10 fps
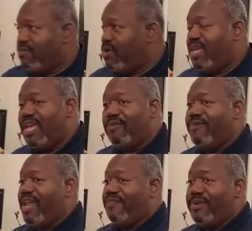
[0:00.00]
you can get
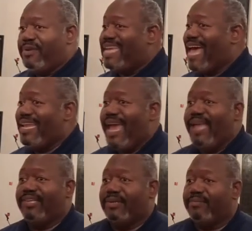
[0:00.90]
ready for the
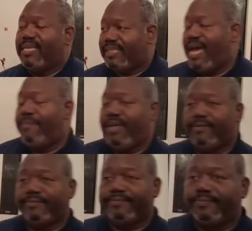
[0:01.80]
retaliation. It's coming.
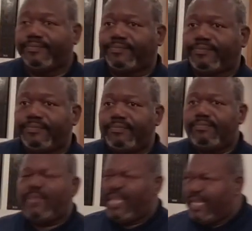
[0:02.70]

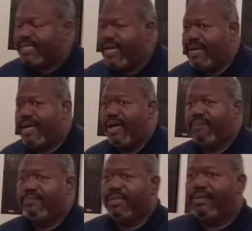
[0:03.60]
It's gonna come.